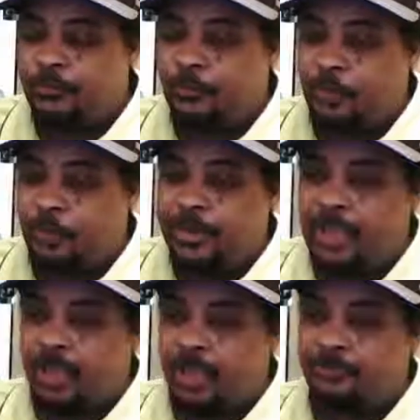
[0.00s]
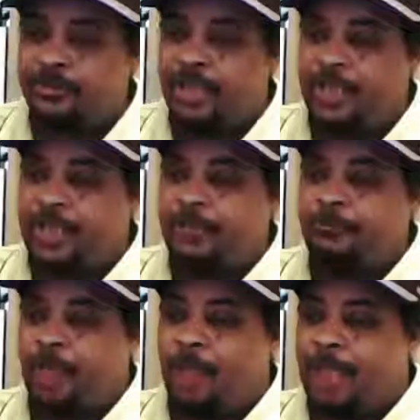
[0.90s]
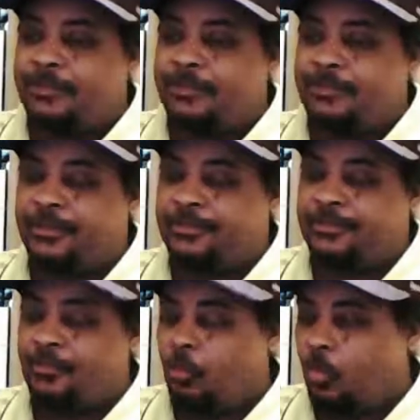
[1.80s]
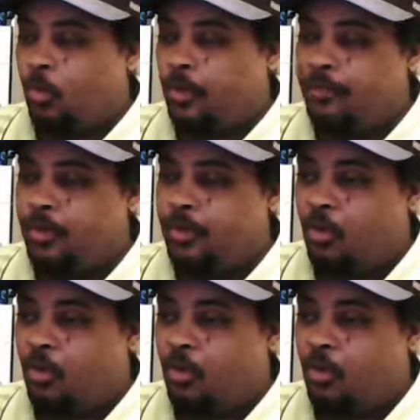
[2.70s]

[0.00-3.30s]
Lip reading: $3.85 or